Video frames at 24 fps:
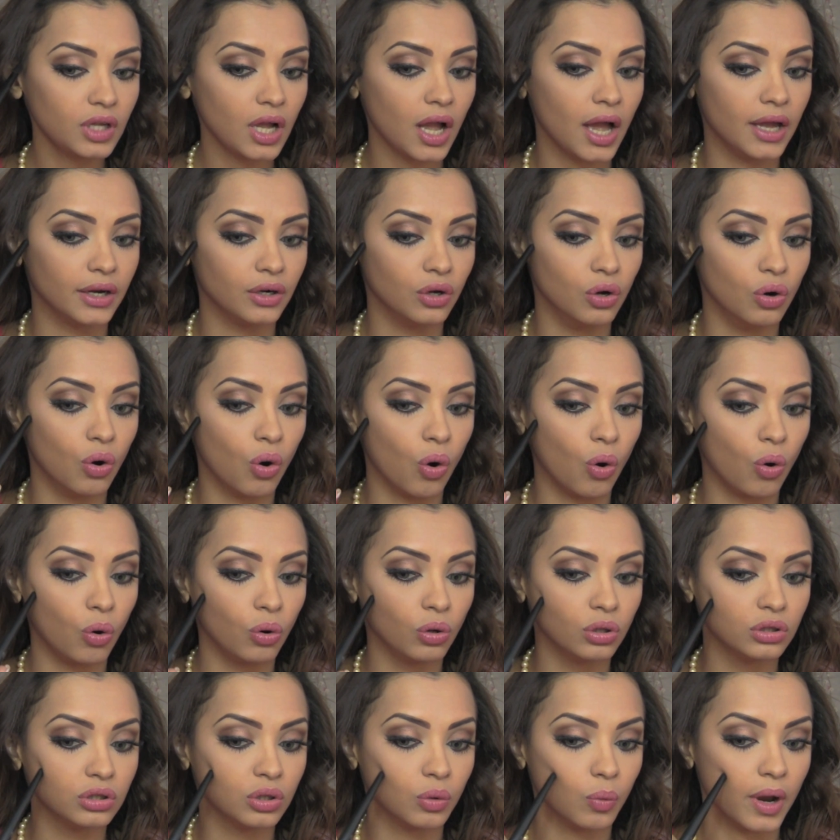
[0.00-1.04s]
and go
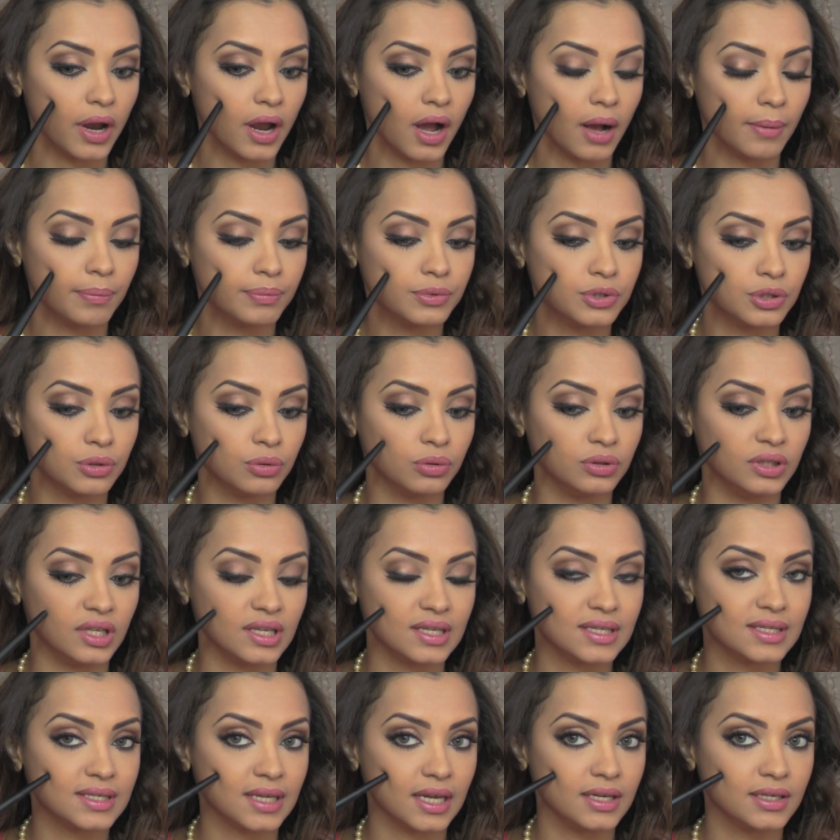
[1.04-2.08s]
all the way up to the
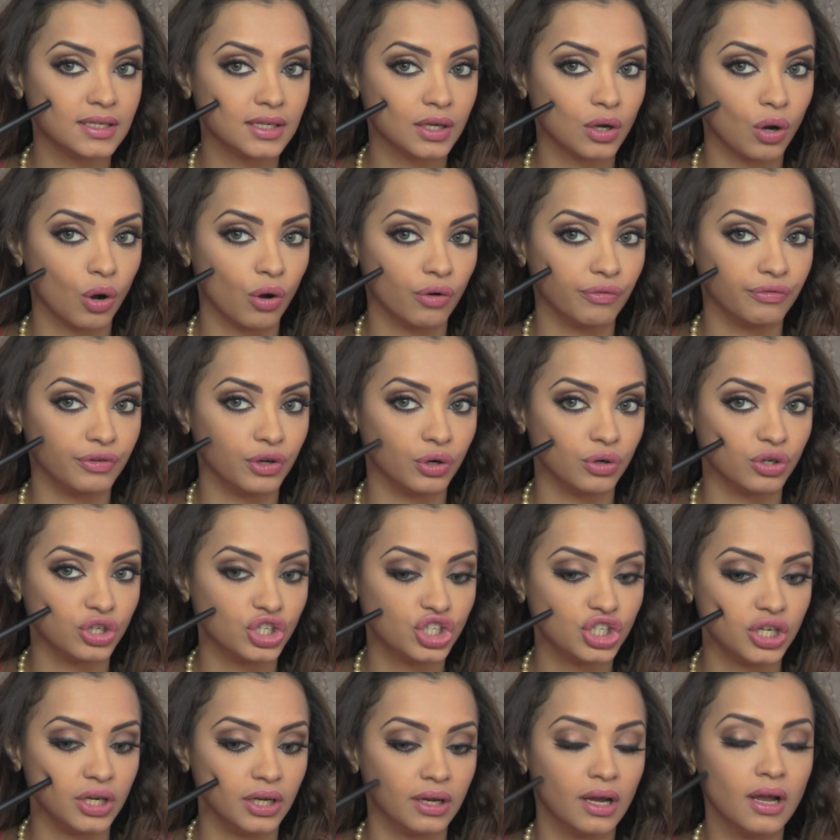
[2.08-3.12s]
center of your
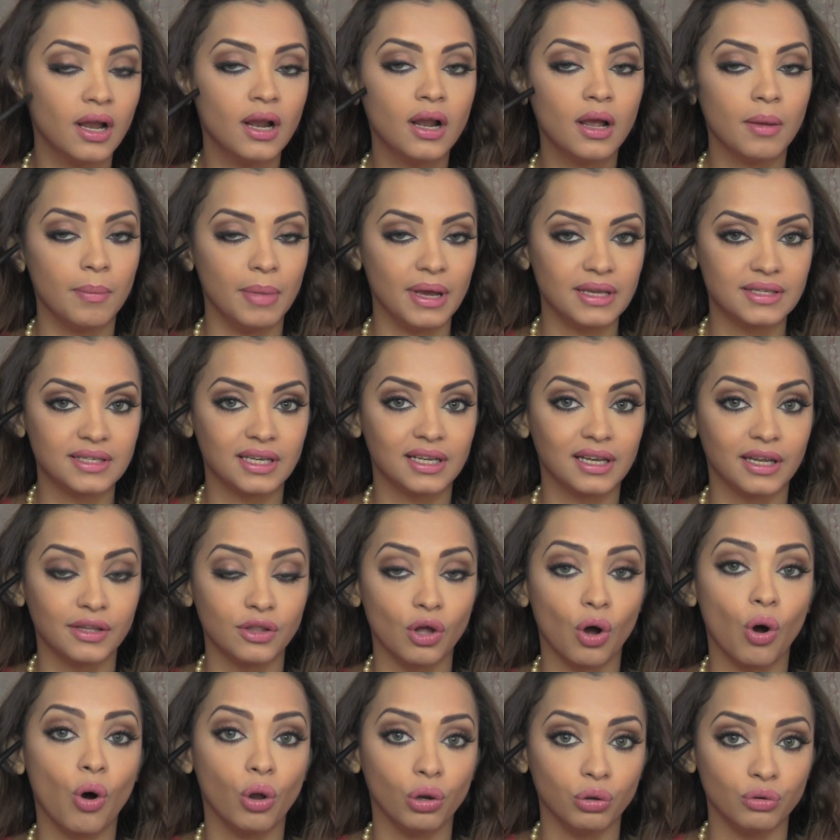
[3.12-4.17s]
cheek, basically
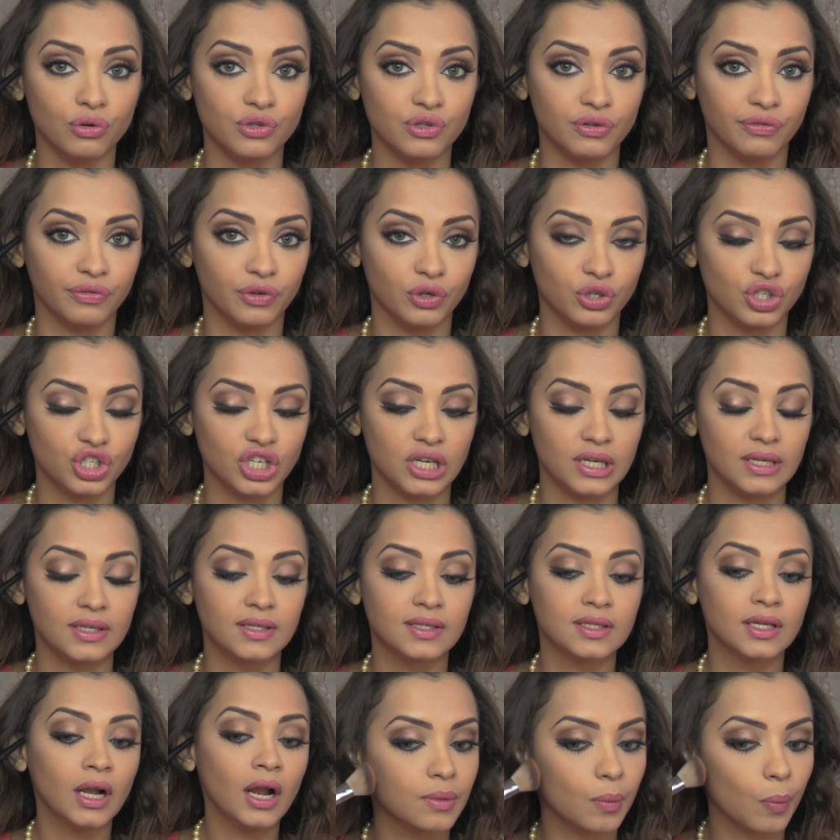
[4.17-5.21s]
the hollows of your
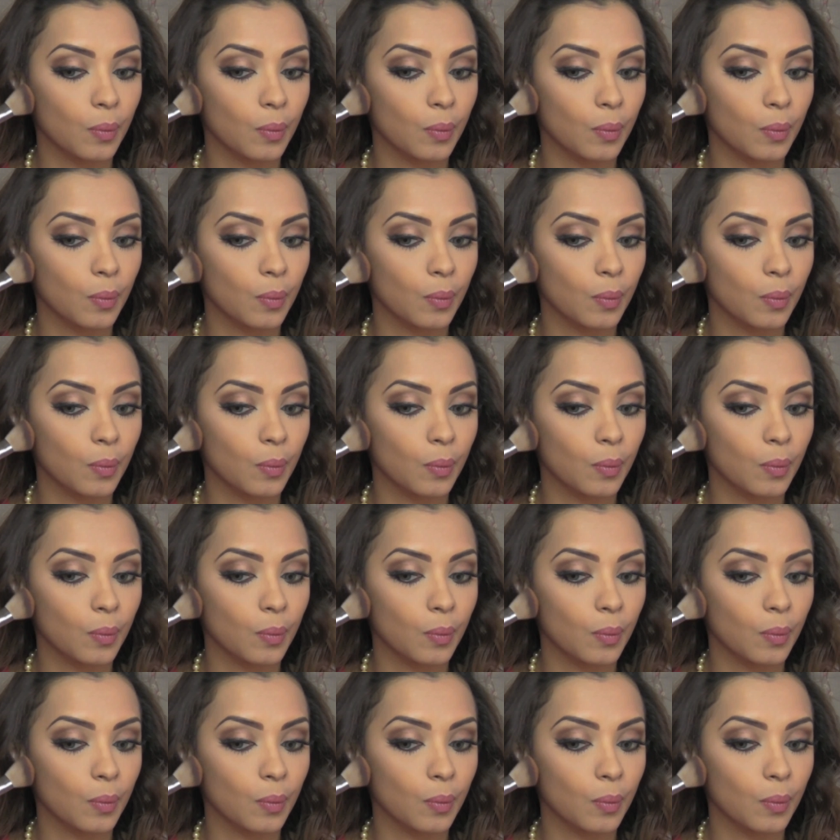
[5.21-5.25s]
cheeks.